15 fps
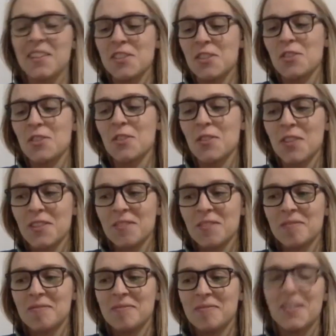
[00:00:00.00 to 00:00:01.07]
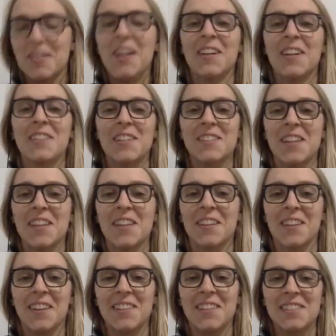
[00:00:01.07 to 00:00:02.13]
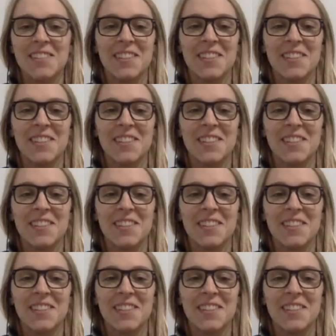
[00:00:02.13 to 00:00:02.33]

the truth, to say the least.